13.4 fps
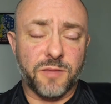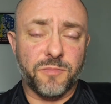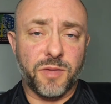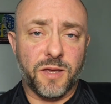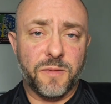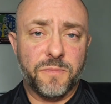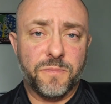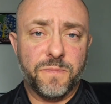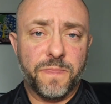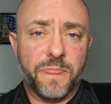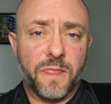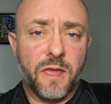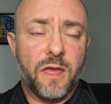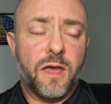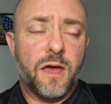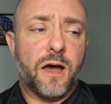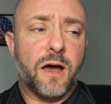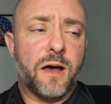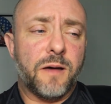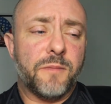to be.
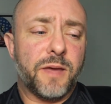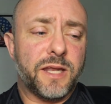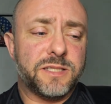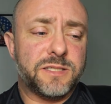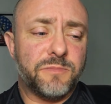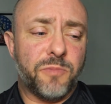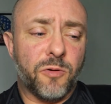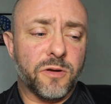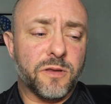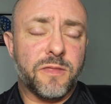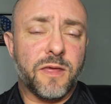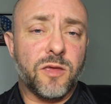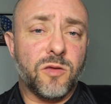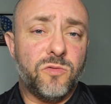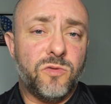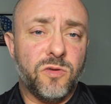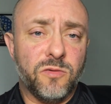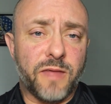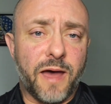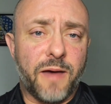And it's important that you
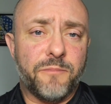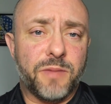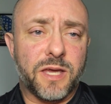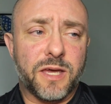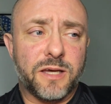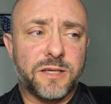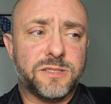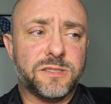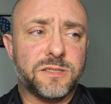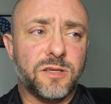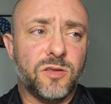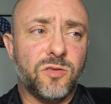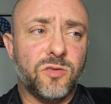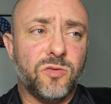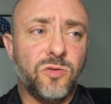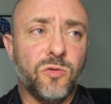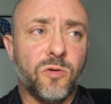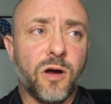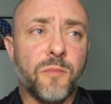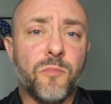do that, because
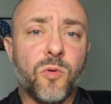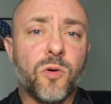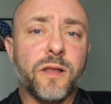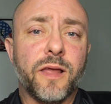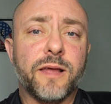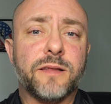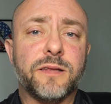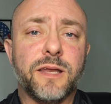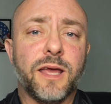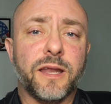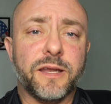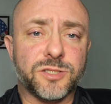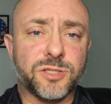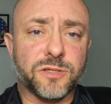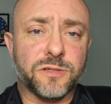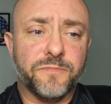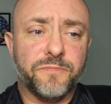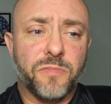you are more likely to get injured.